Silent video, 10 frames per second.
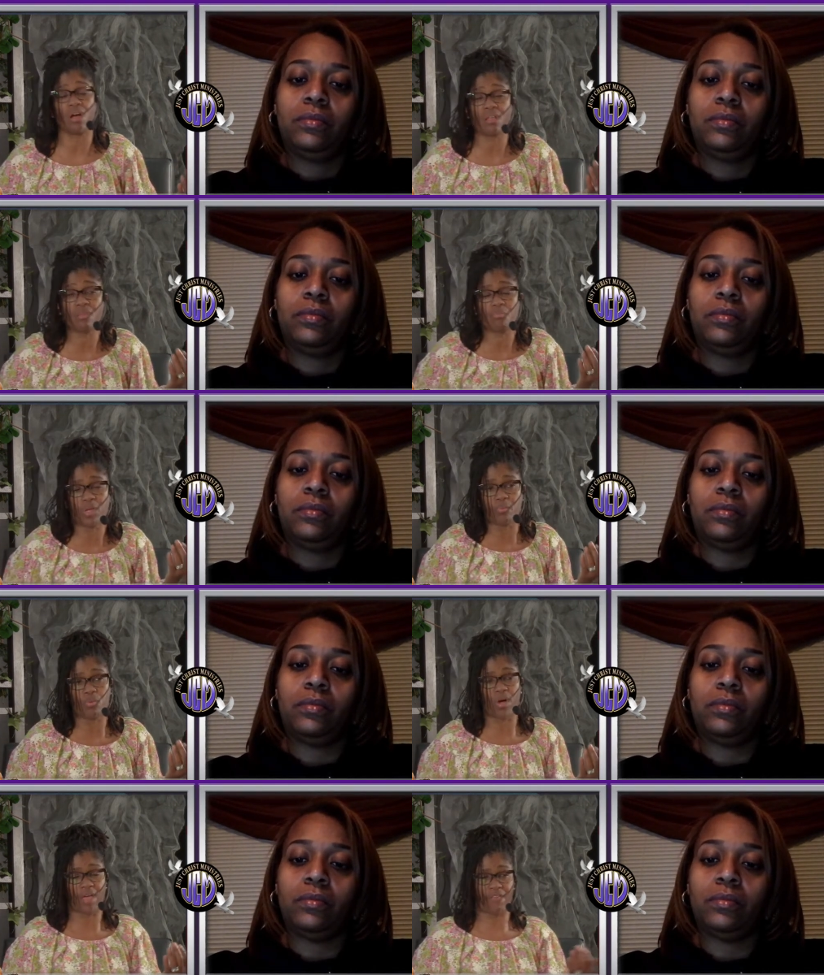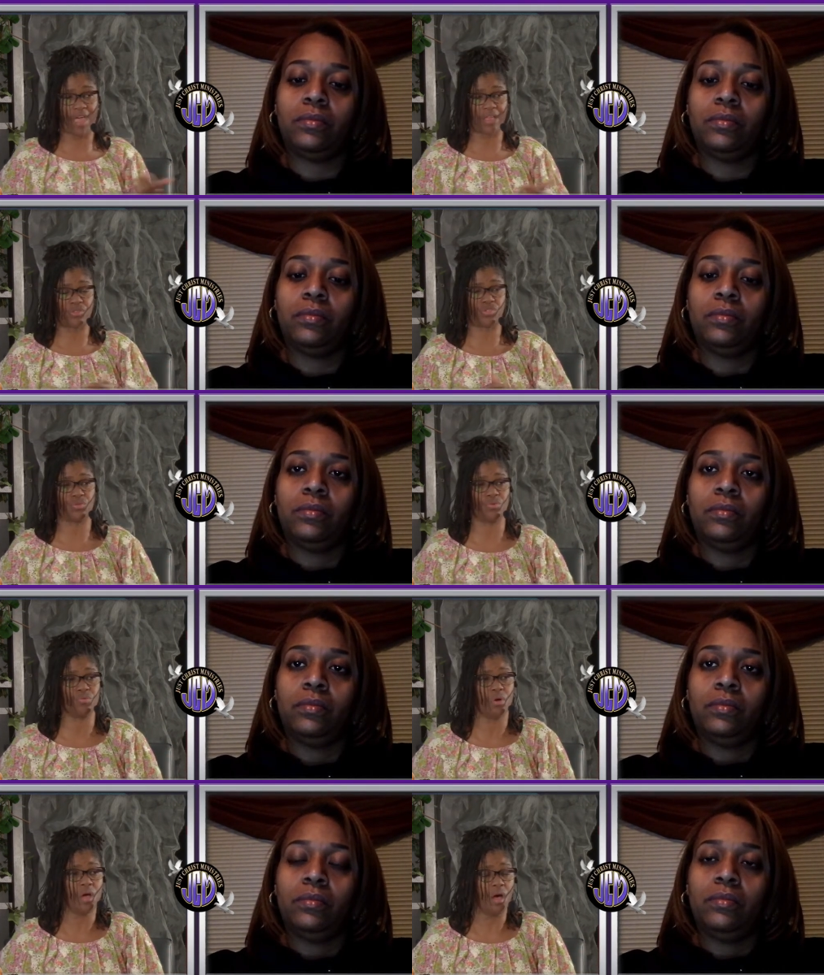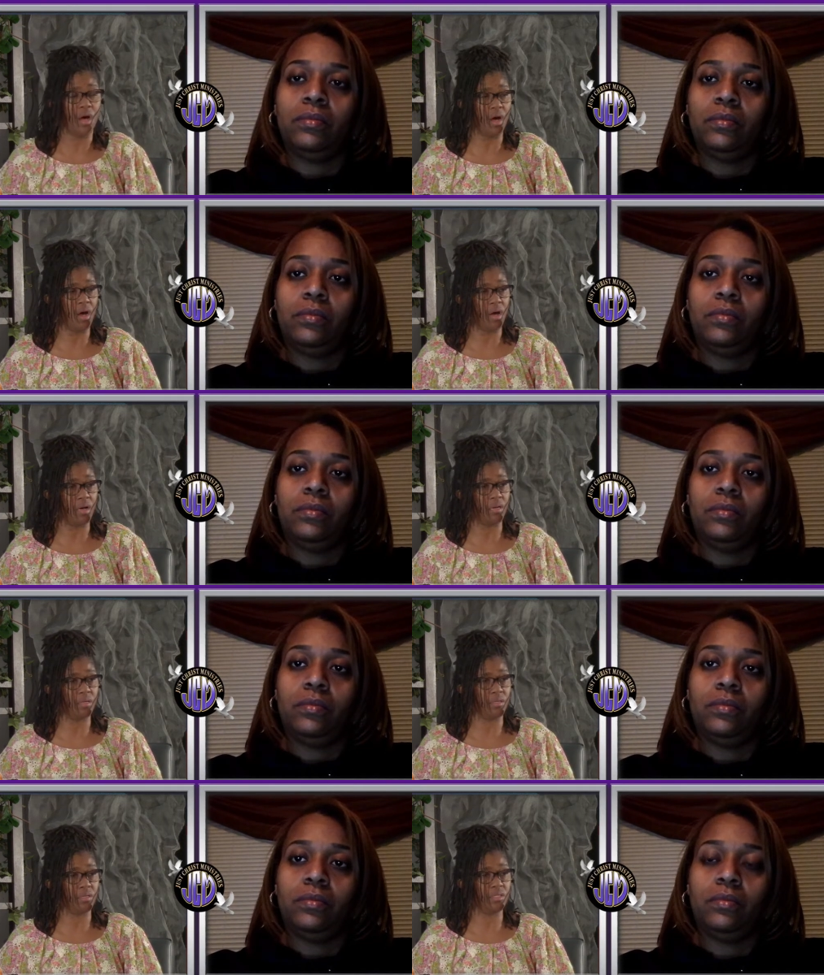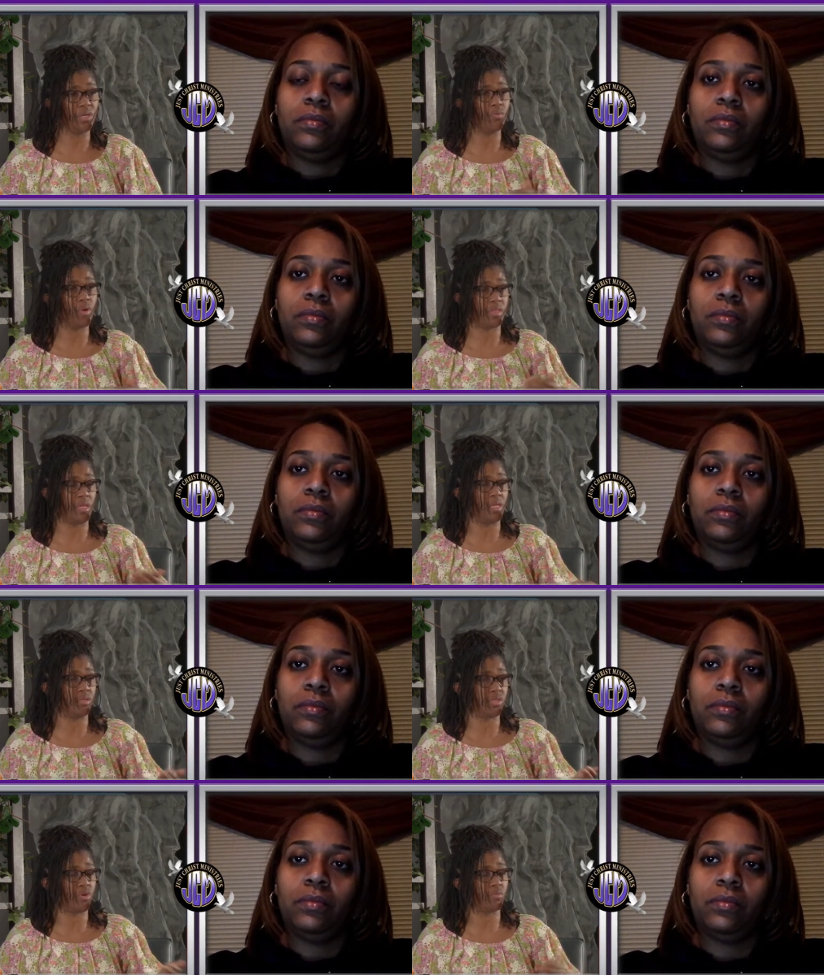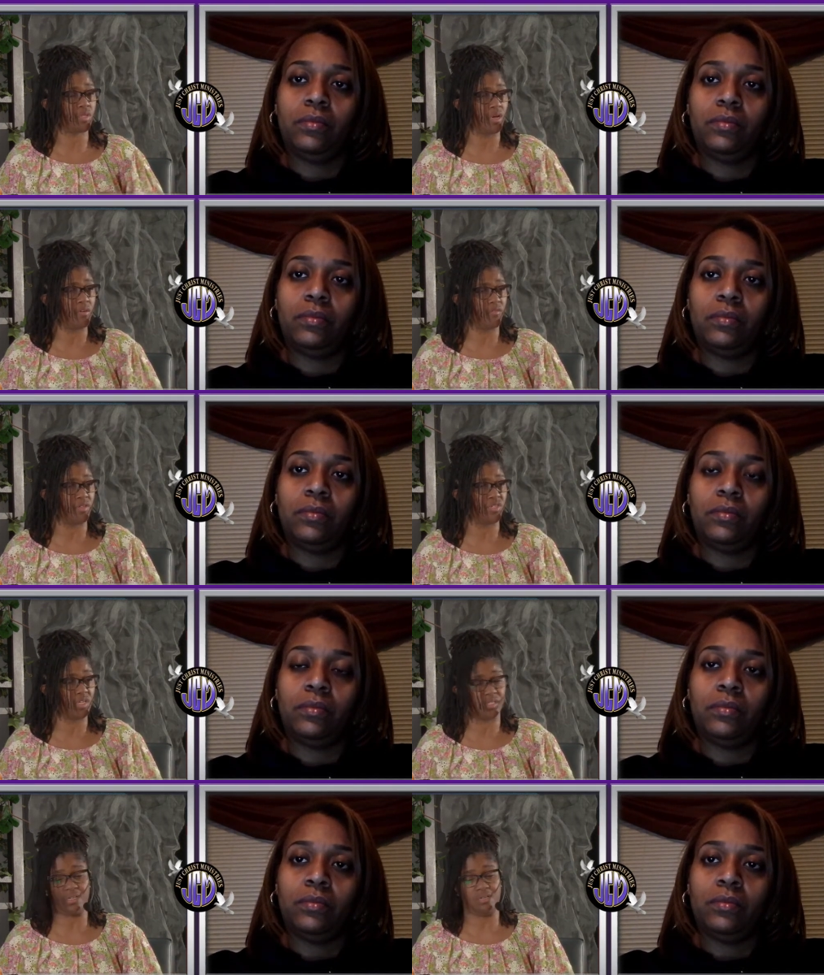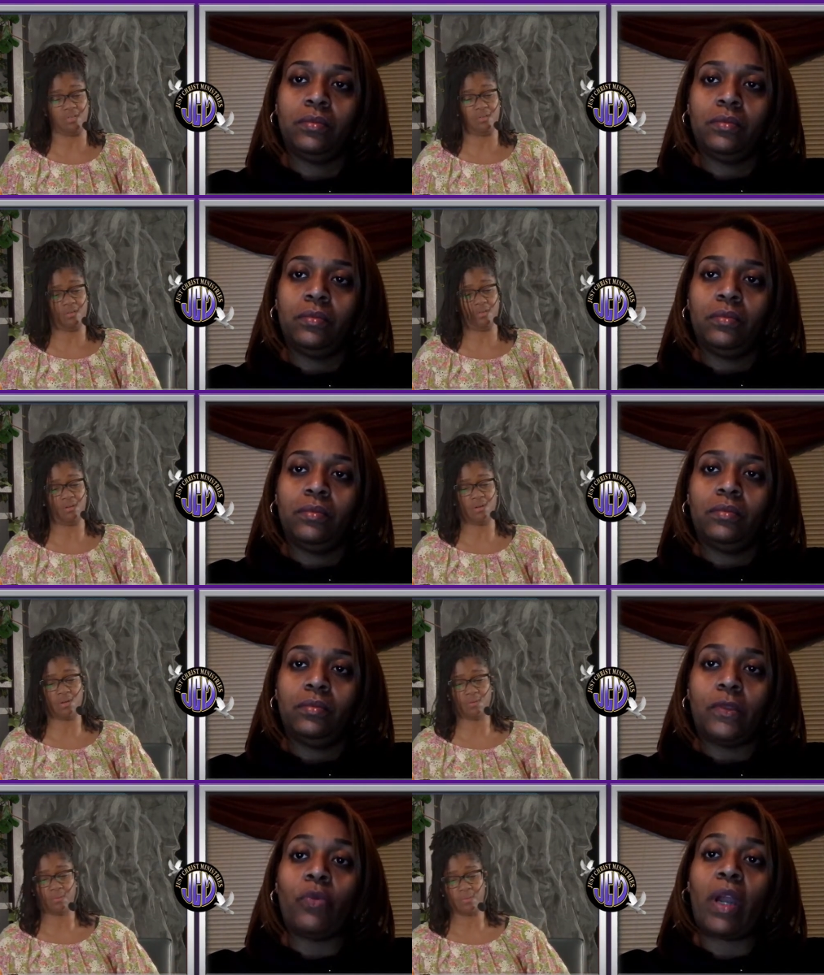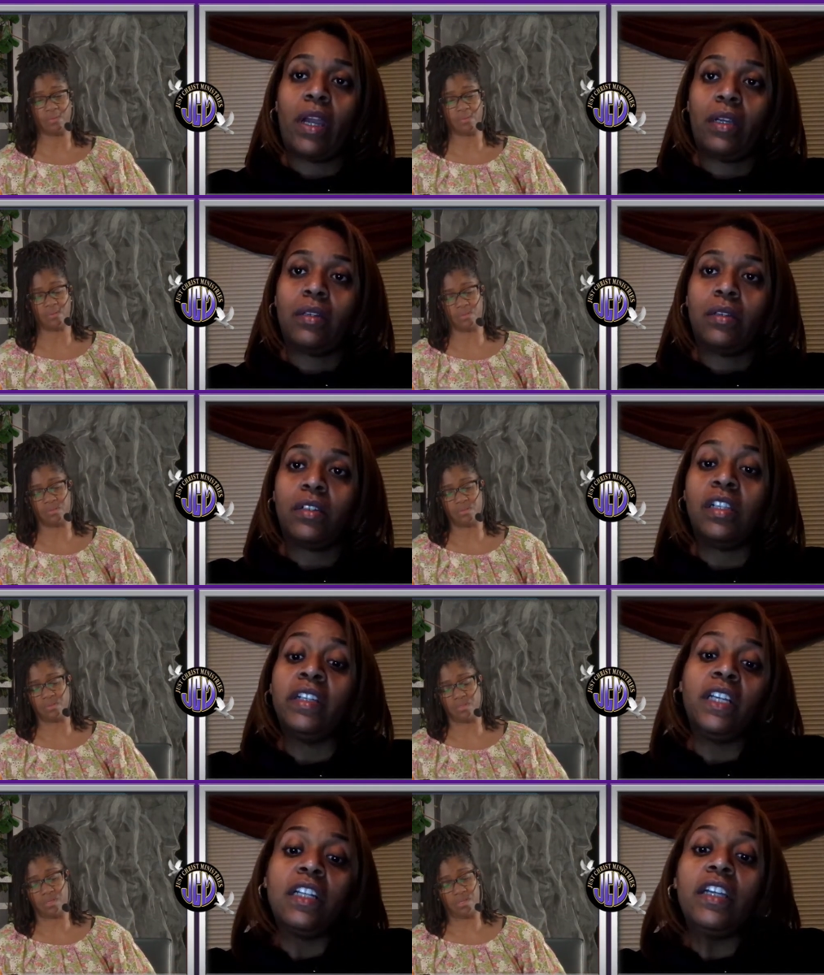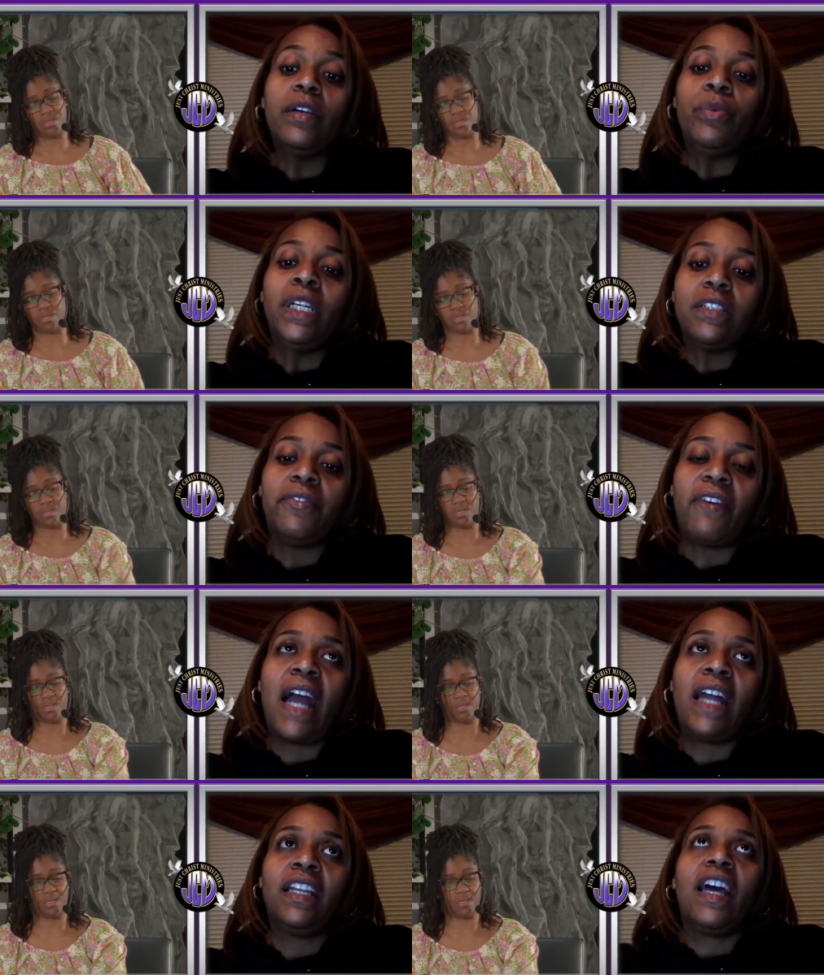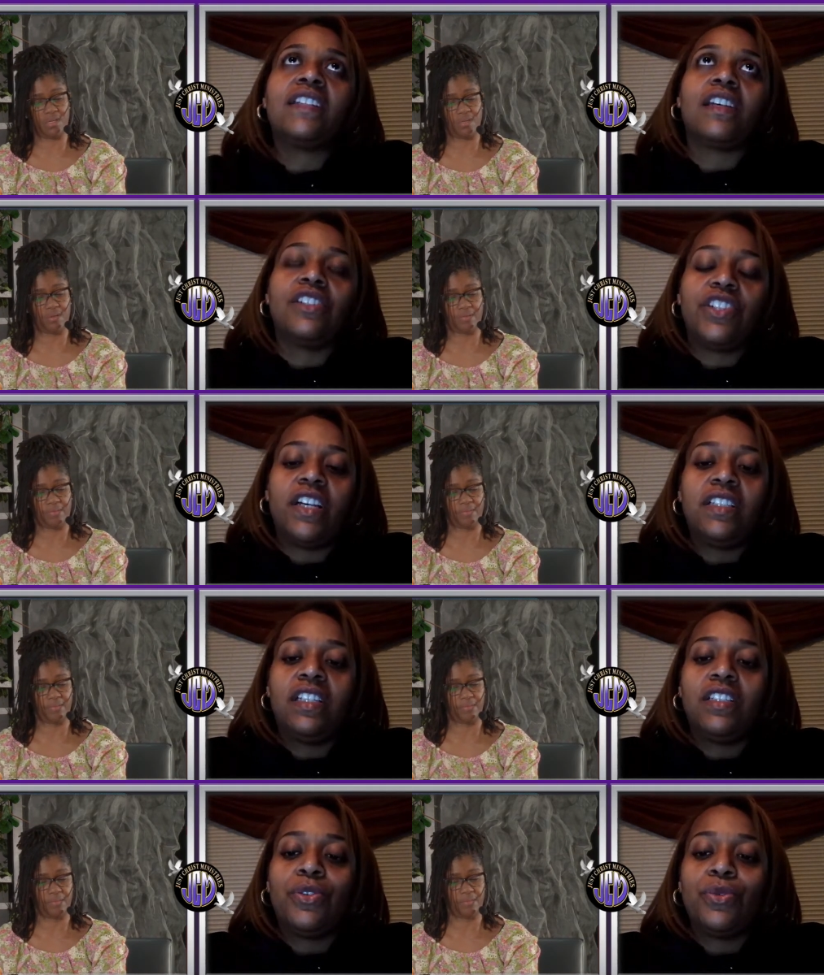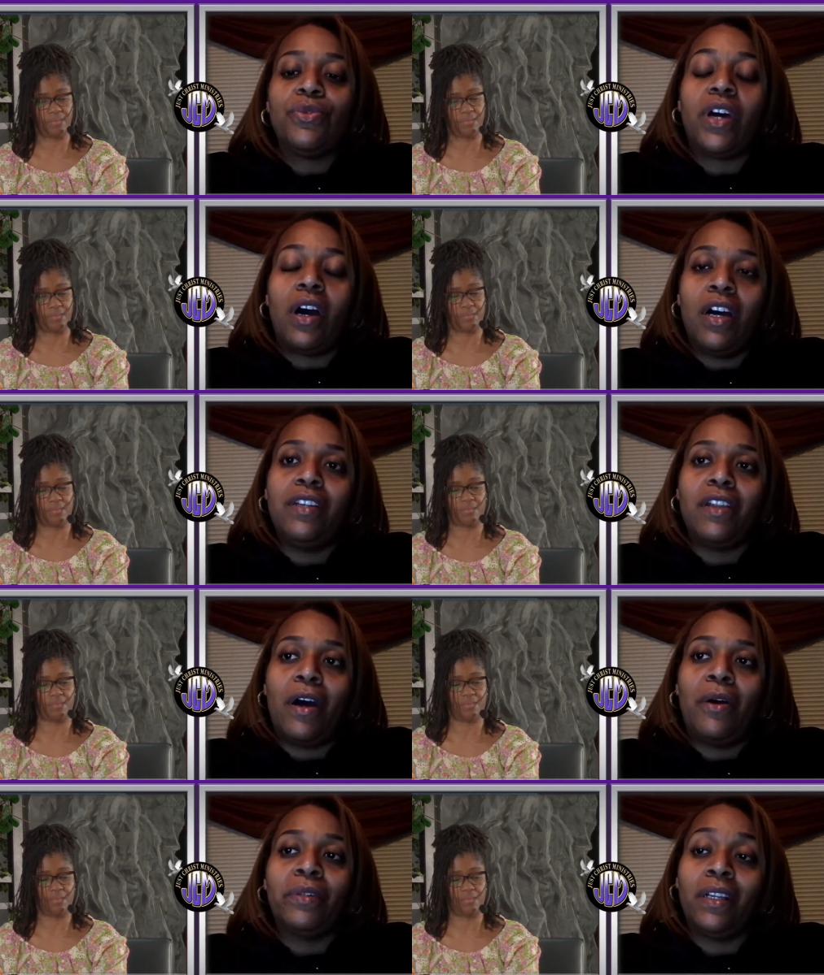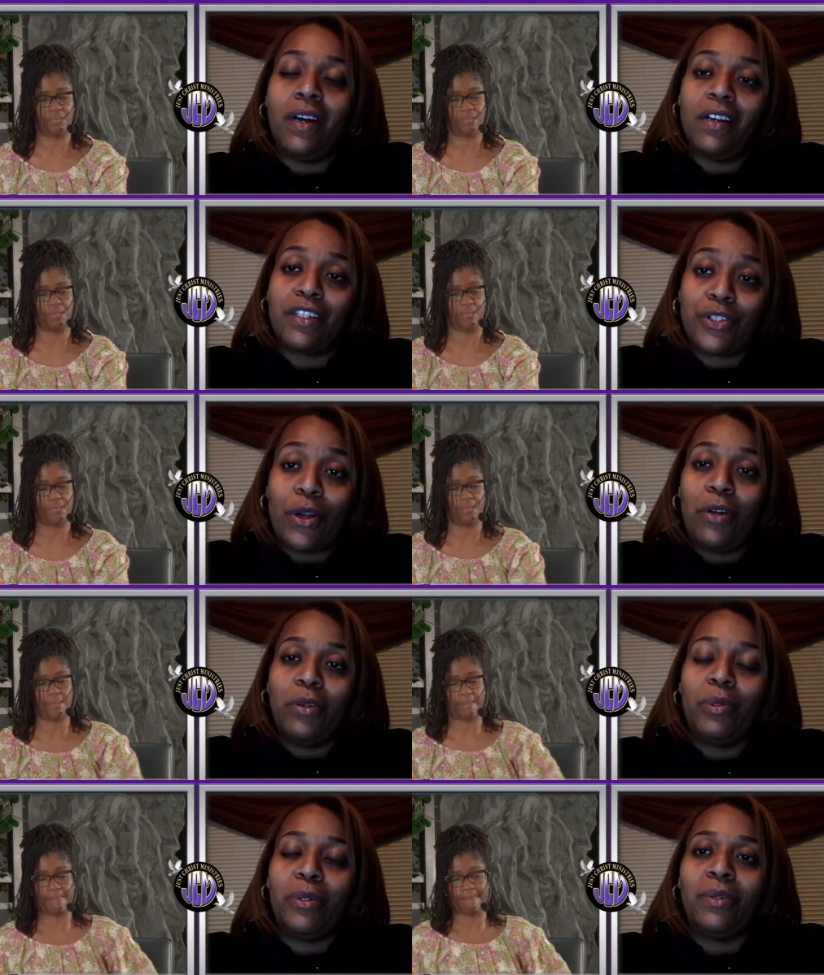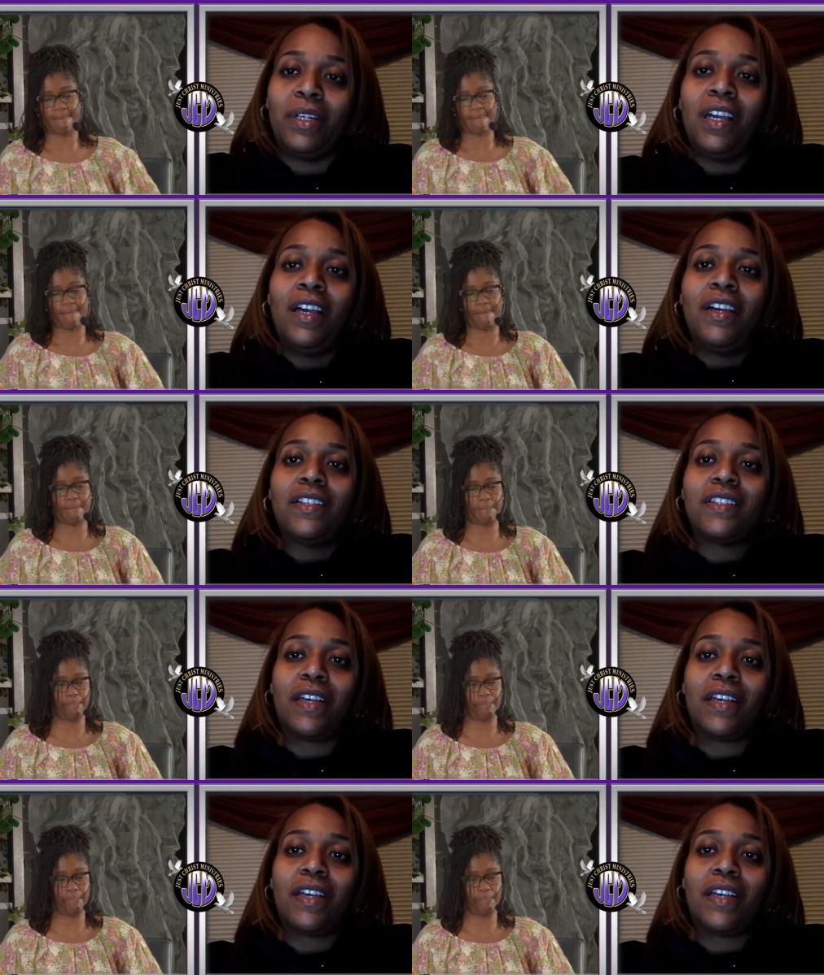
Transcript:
Speaker 1: other people have had to uh, deal with in terms of adjusting, you know?
Speaker 2: Right. Clinically, we define it as adjusting to the unknown and uncontrollable. Mm-hmm.